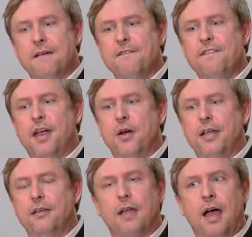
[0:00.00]

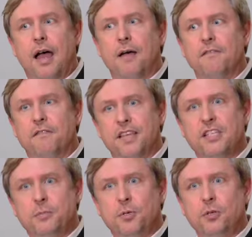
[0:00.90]
very
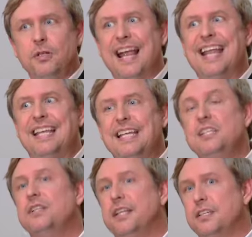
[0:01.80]
visible and
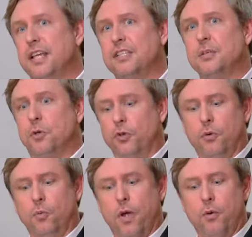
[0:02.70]
easily
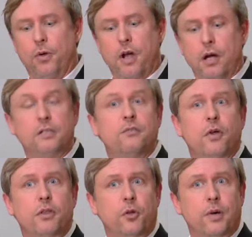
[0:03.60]
accessible, regardless of
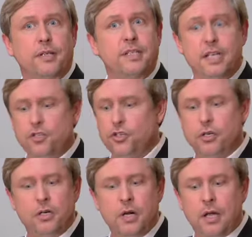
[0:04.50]
whether you're a
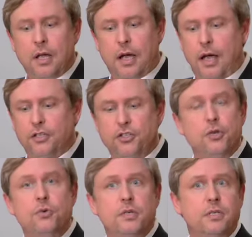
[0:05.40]
teacher, a
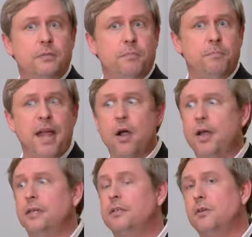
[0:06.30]
student,
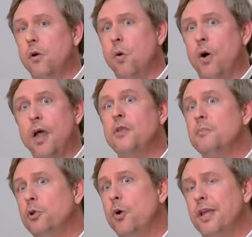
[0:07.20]
parent, or other
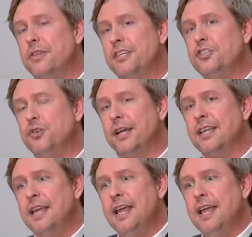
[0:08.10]
employee in the district.